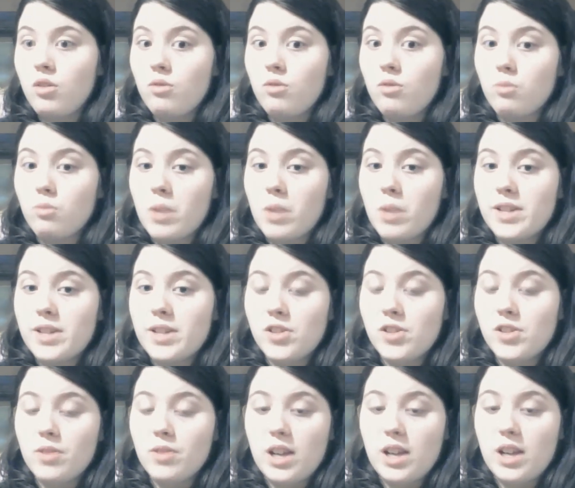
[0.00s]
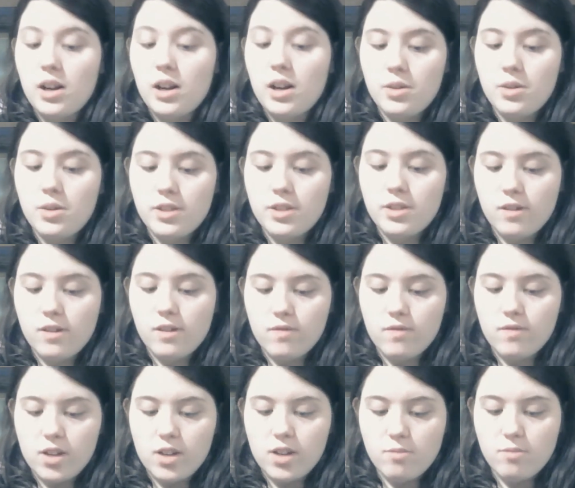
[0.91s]
way too inclusive
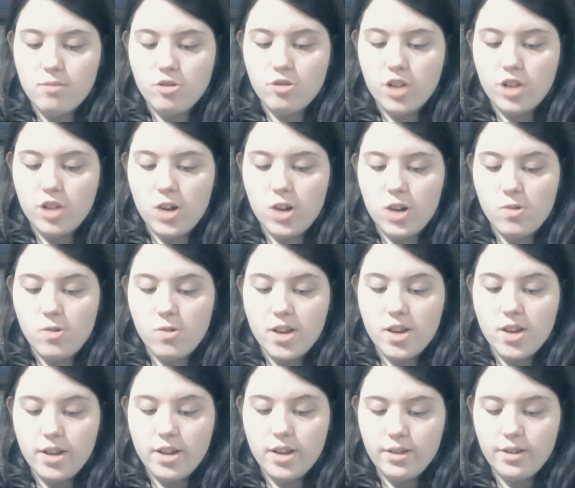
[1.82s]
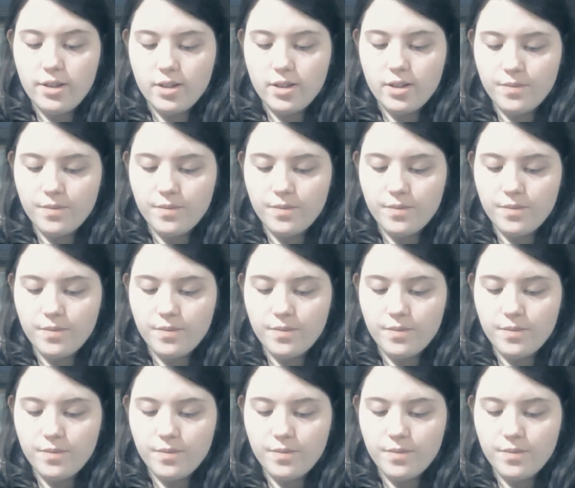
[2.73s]
like Michelle is,